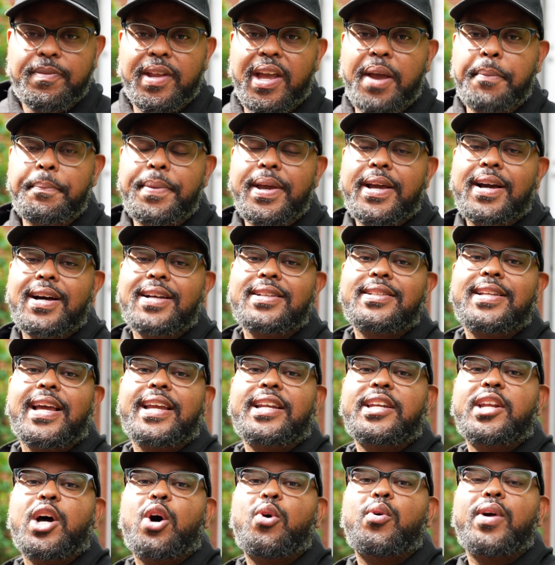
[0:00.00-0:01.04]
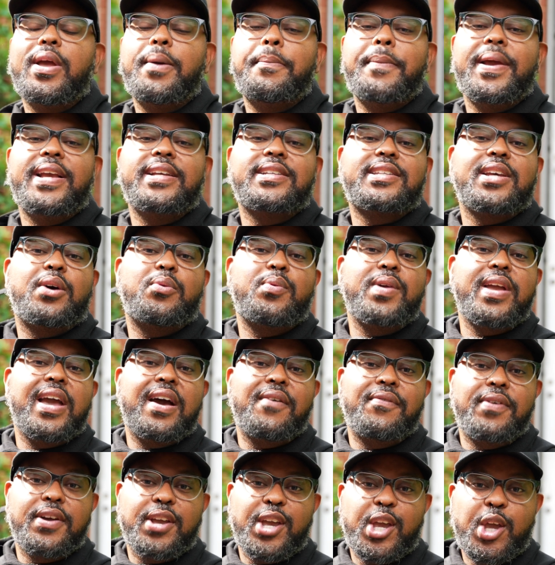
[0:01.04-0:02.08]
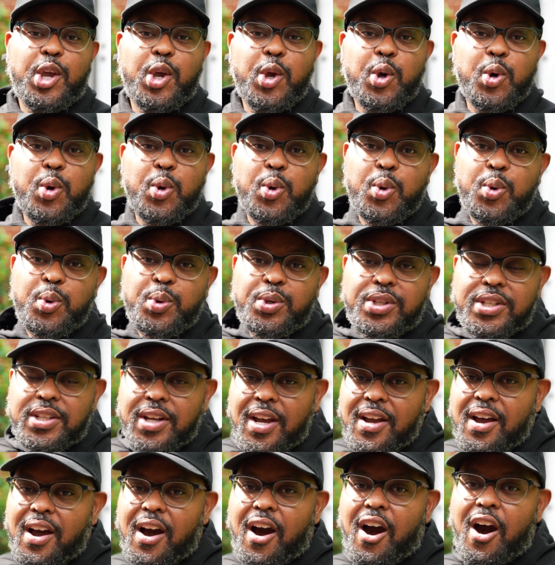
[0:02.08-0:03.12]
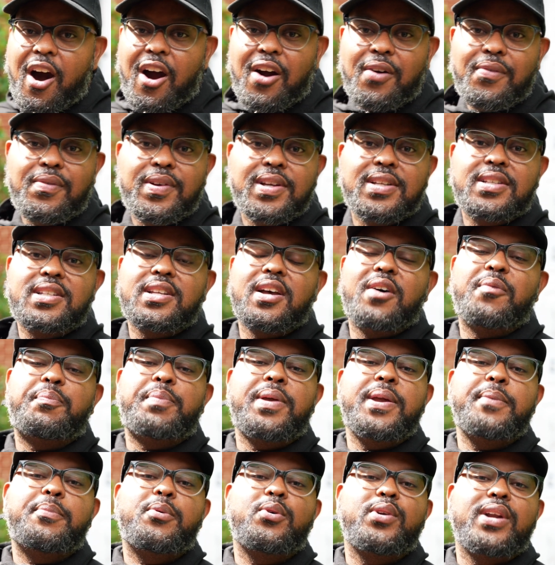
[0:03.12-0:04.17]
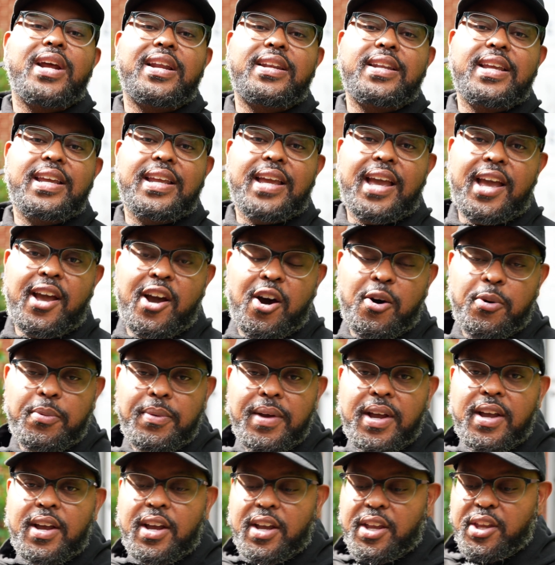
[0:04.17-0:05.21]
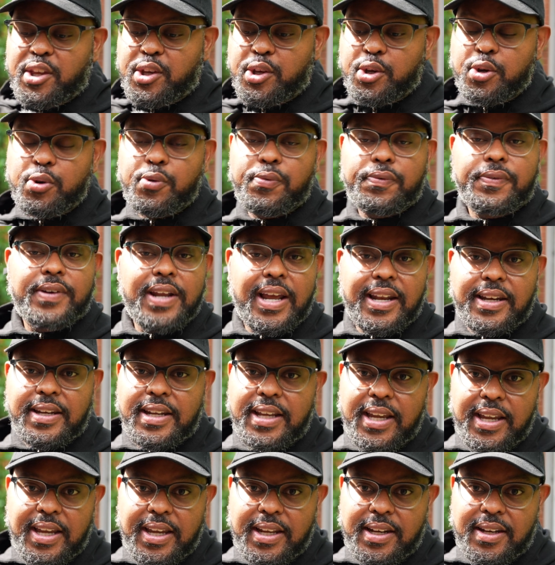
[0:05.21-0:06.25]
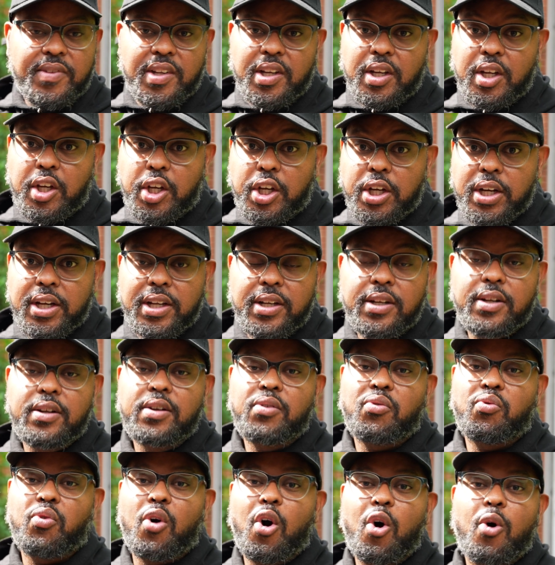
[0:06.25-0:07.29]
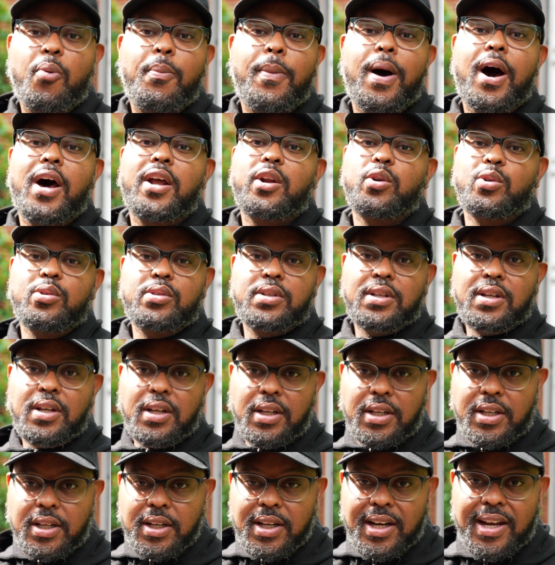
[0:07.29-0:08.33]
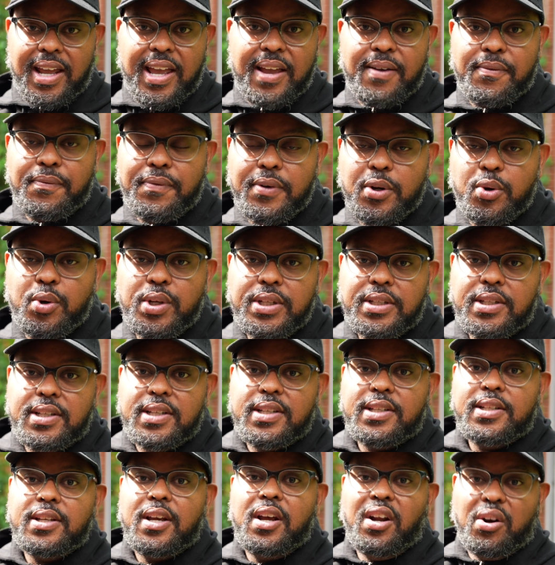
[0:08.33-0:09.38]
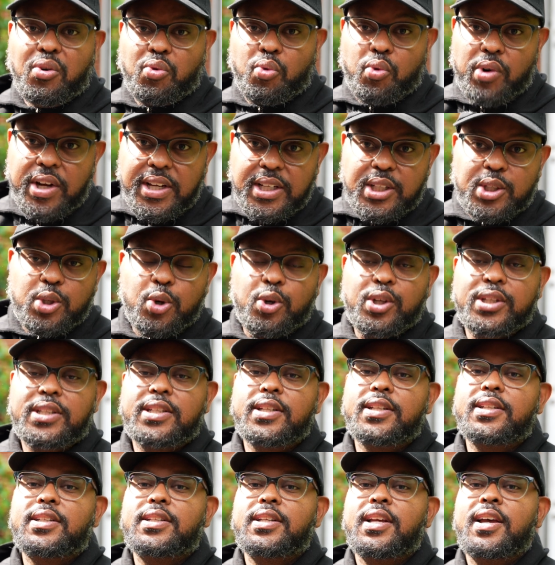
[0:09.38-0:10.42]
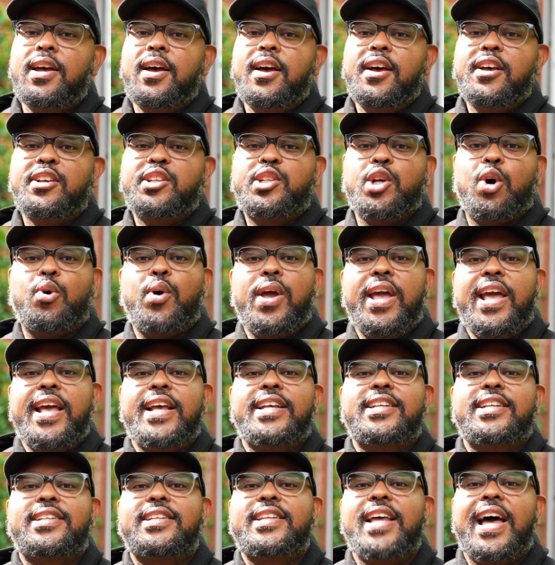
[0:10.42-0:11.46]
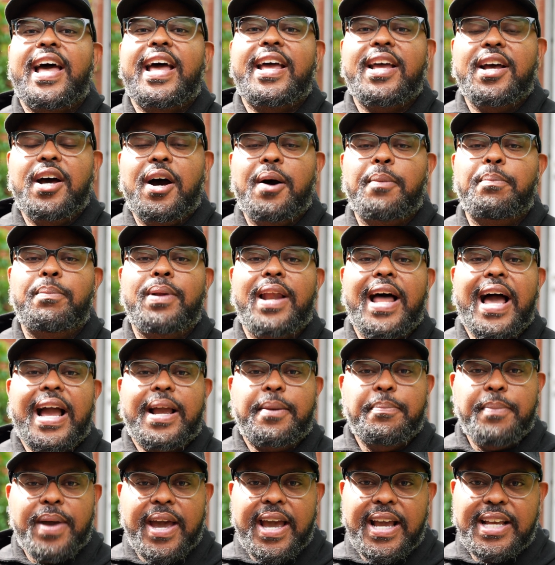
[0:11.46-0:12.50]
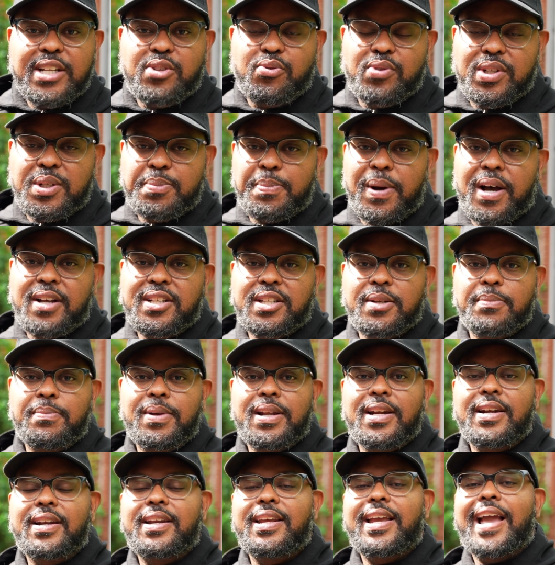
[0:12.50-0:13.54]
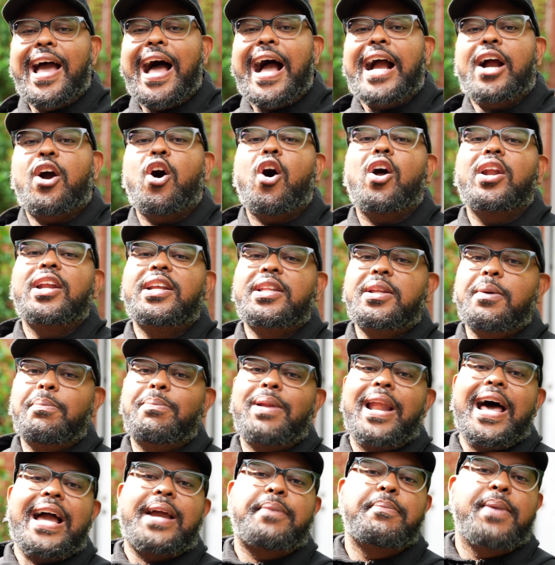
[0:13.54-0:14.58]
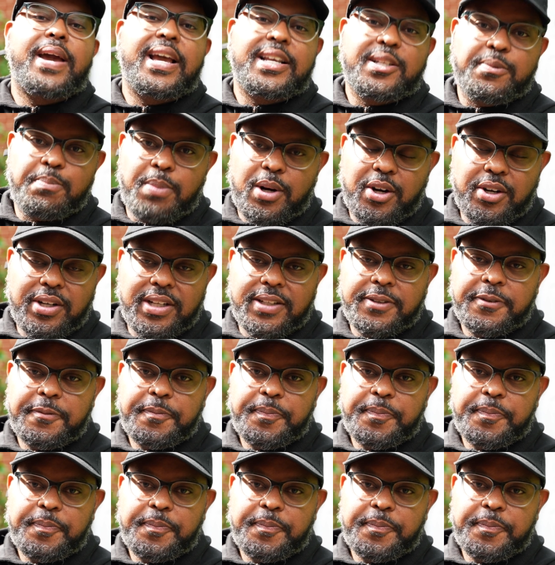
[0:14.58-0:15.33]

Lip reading: And because they don't, it means that we have a huge harvest of people that need help, youth that need good role models, good influences, resources. So is that a black man's responsibility? I call it the black man's burden.